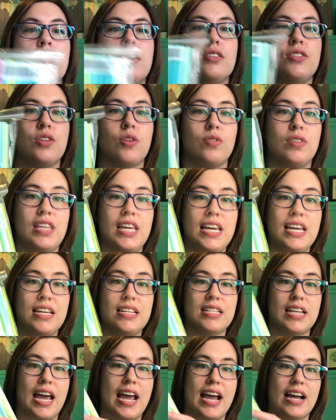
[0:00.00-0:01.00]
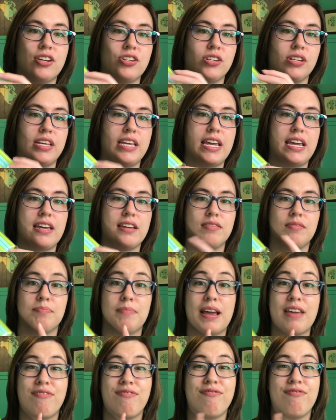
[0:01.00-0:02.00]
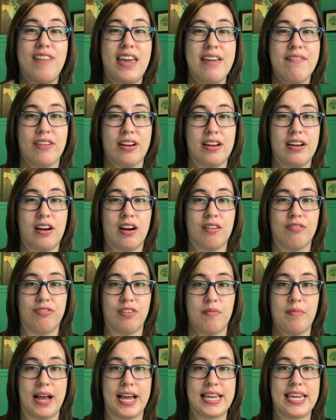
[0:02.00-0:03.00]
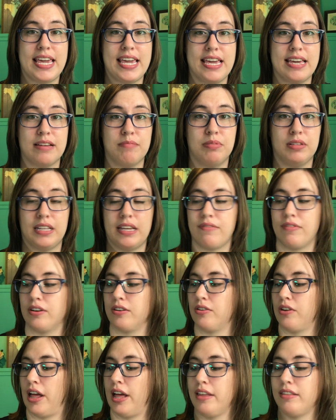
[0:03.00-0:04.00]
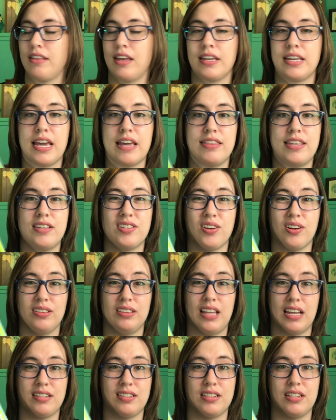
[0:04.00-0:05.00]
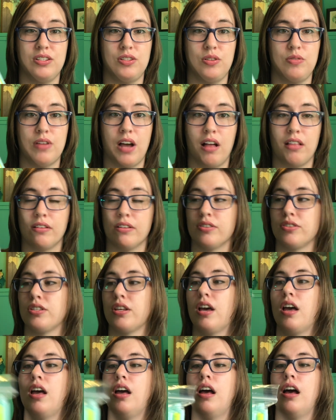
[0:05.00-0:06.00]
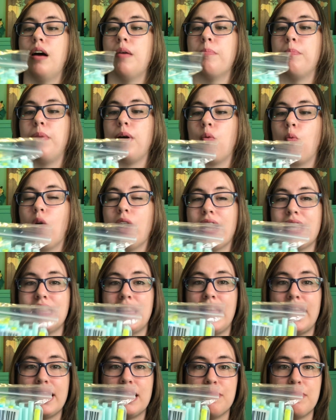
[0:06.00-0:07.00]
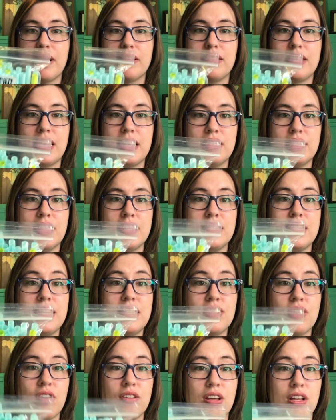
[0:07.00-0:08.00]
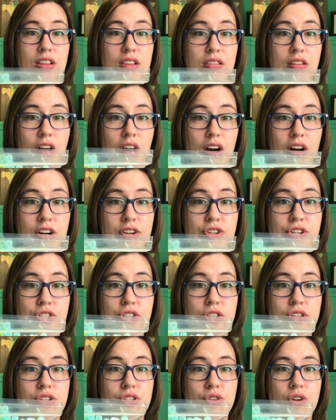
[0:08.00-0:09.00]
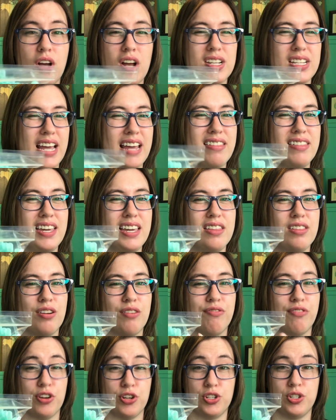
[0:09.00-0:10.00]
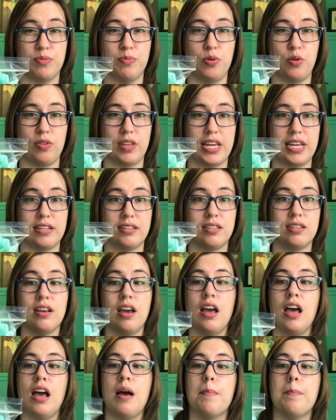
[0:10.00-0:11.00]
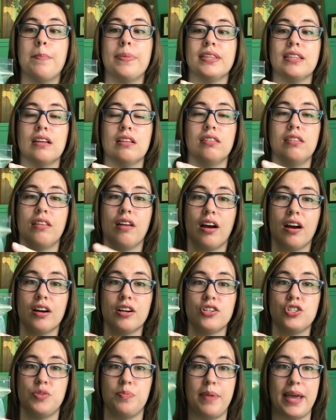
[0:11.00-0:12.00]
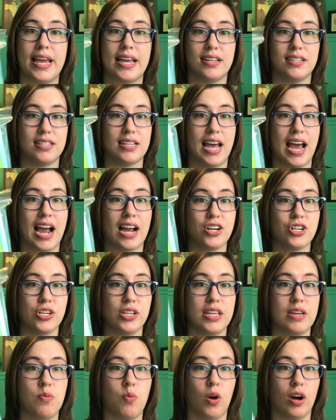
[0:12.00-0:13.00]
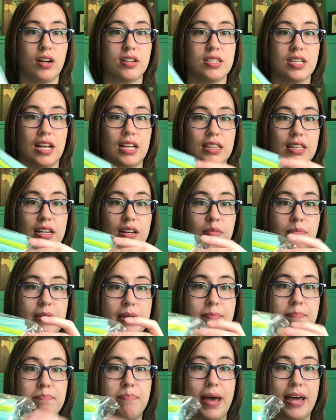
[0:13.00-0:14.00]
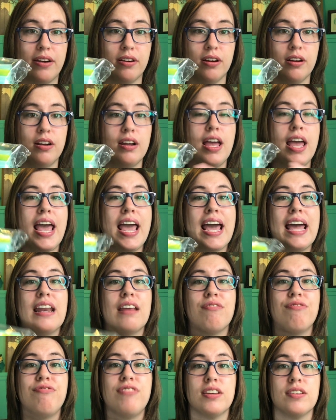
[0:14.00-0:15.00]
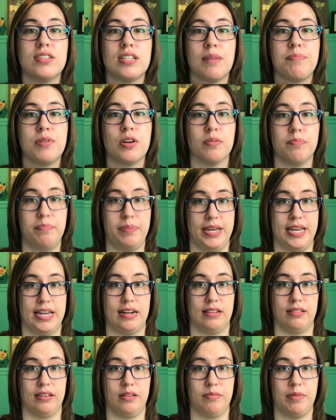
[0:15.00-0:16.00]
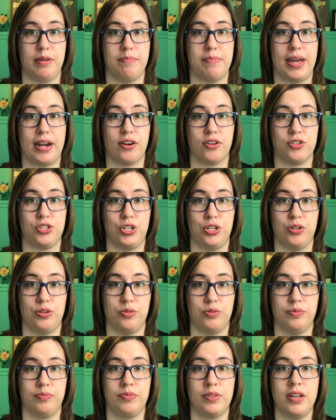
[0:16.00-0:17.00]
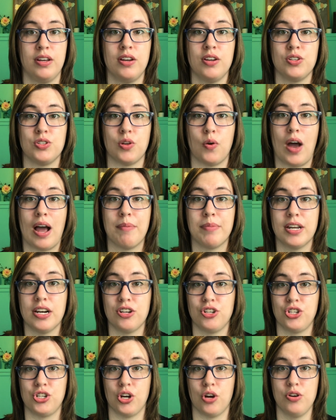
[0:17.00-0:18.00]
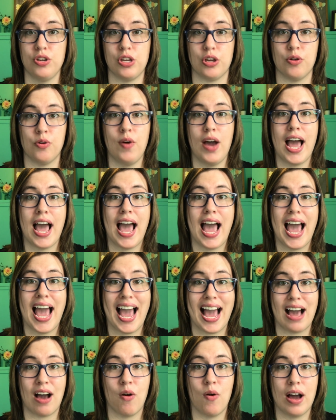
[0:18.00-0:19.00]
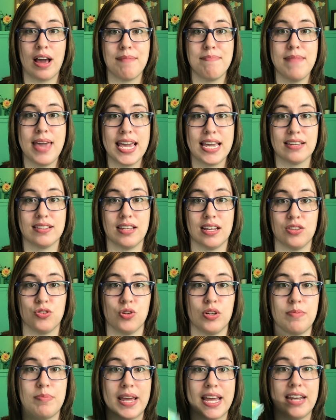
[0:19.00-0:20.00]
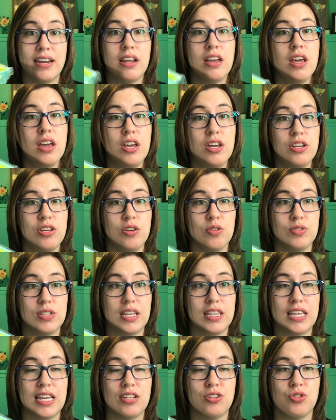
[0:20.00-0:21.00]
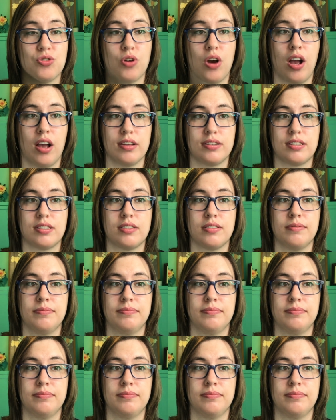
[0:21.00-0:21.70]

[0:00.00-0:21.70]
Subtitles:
So these, my favorite are from IKEA, believe it or not. Again, these are less than $2. But what I like about these is these are the large straws. I think they're for smoothies. But the large base actually works a little bit better and it fills up your bin a little bit better too. So I'm going to show you how I make a sensory bin using these straws.